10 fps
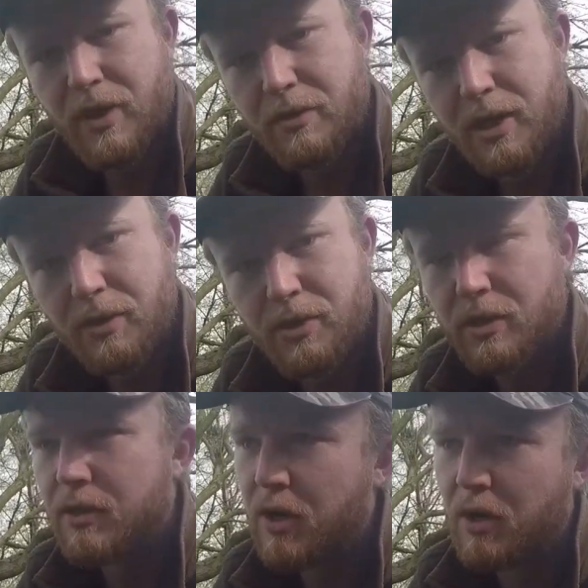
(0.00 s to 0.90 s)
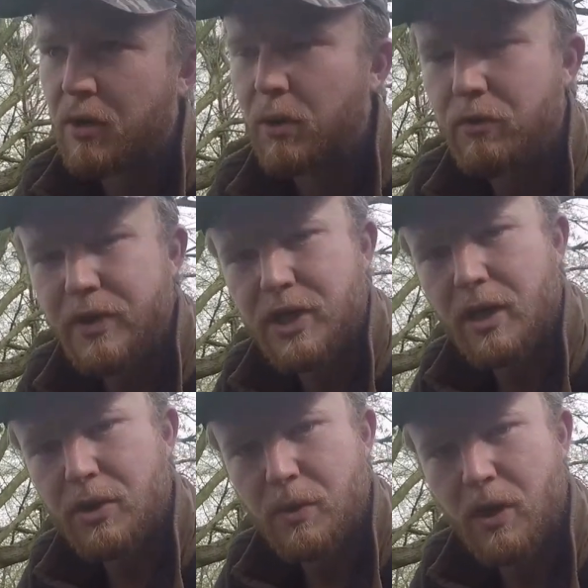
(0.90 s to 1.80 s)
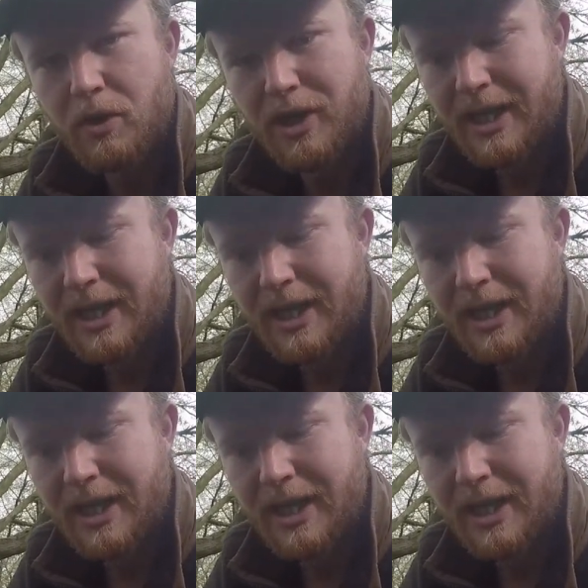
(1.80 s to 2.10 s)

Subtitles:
photos or videos you are going to